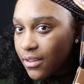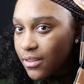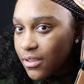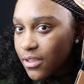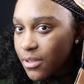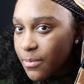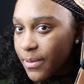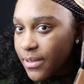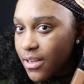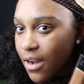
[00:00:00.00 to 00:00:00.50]

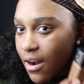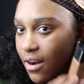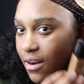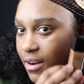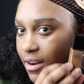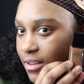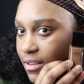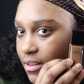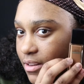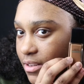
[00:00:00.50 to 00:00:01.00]
little bit
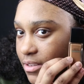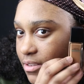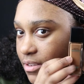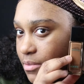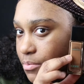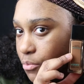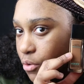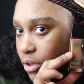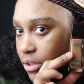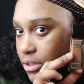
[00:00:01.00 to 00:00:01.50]
darker, and then this
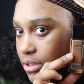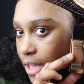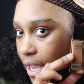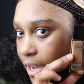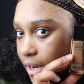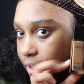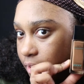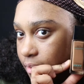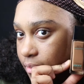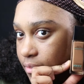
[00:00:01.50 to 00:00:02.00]
is more
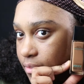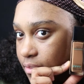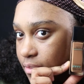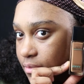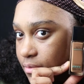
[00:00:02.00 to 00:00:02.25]
lighter.